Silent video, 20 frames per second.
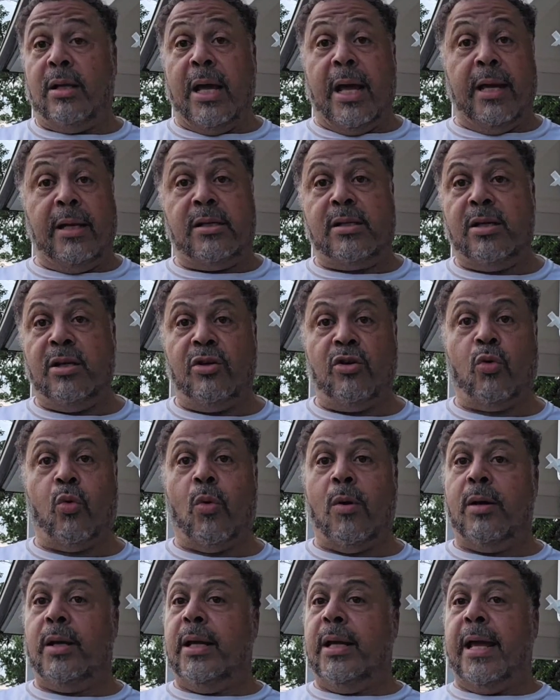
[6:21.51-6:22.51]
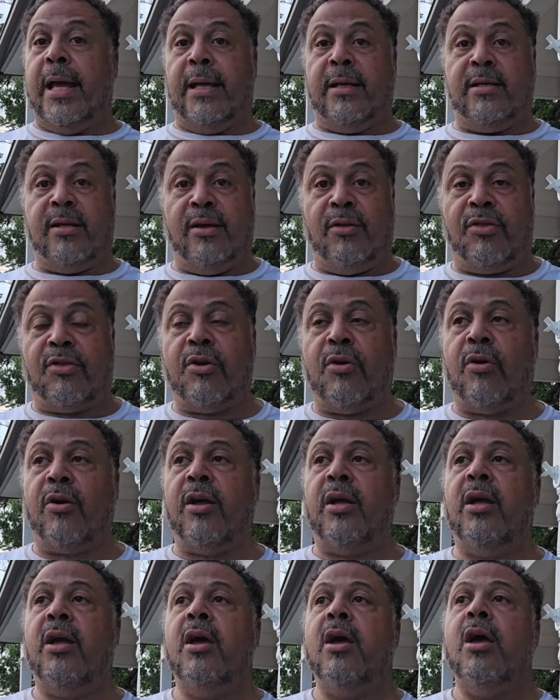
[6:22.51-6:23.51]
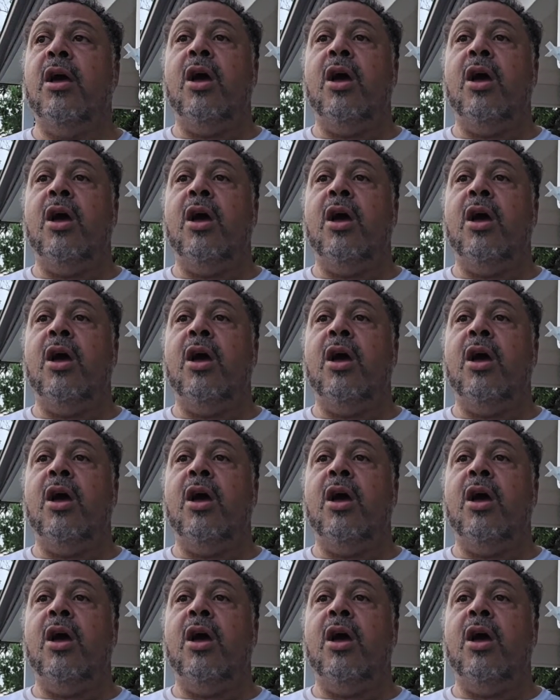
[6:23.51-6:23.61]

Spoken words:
1820, 1830,